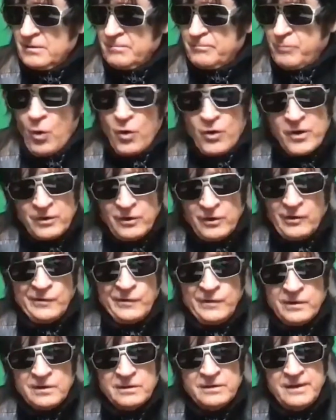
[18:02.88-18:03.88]
portal
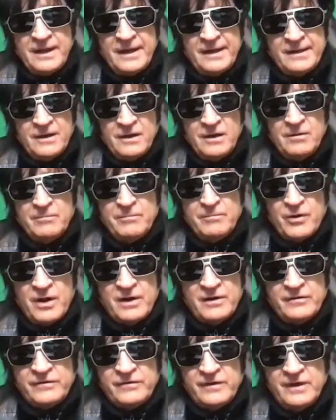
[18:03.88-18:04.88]
that brought
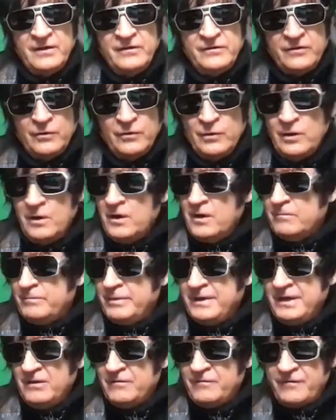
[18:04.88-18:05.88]
us into
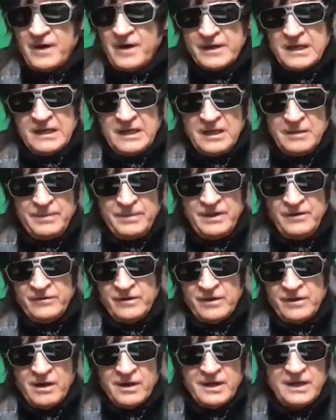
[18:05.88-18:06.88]
being fucking hippies
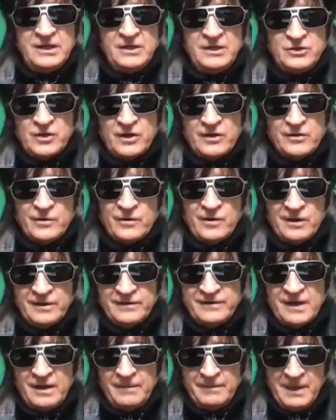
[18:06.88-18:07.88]
and hugging each other all the
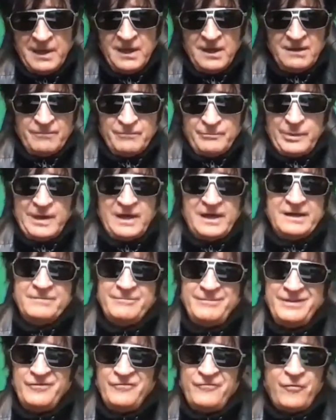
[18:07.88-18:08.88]
time. But
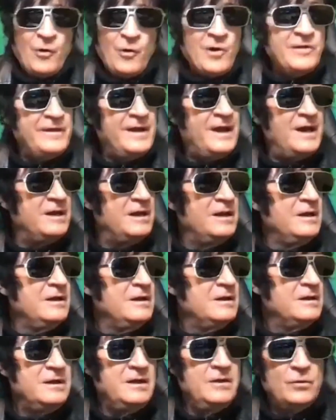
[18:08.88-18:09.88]
before that,
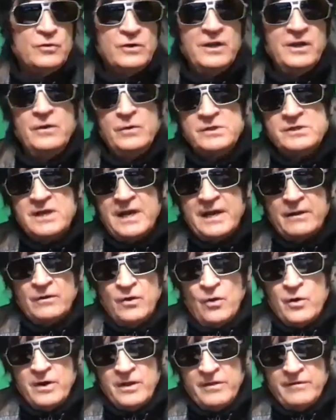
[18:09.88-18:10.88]
it really was like
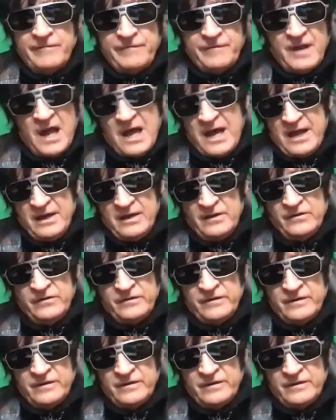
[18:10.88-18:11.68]
Lord of the Flies.